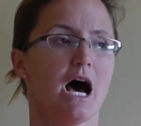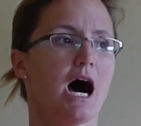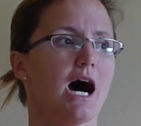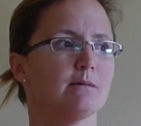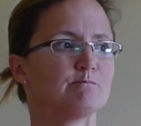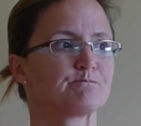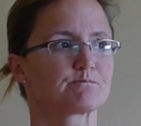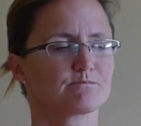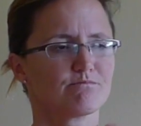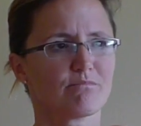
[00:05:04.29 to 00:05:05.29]

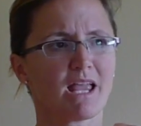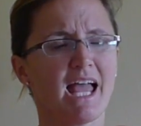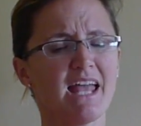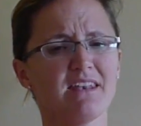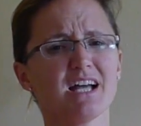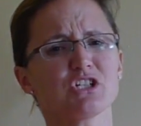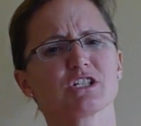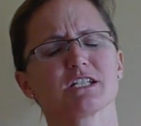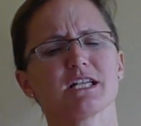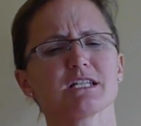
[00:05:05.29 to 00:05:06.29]
And not
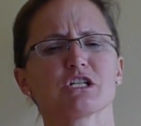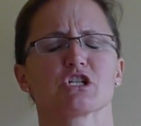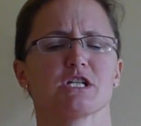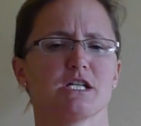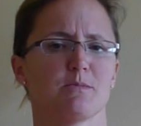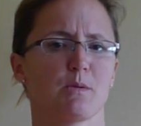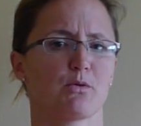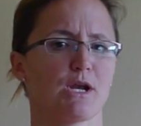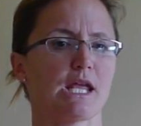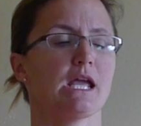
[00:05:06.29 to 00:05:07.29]
just, it doesn't just need to be
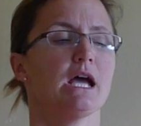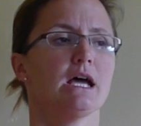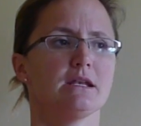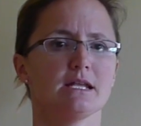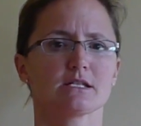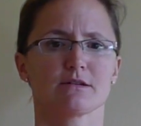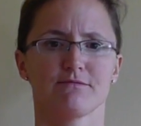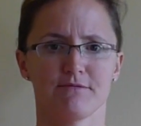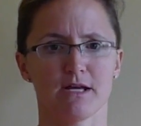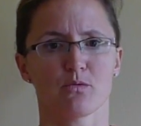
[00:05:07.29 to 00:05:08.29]
pretty, it needs to
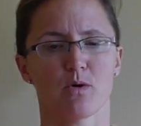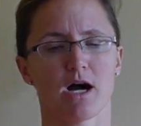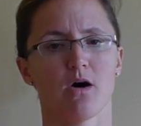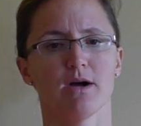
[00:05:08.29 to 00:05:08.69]
fit well.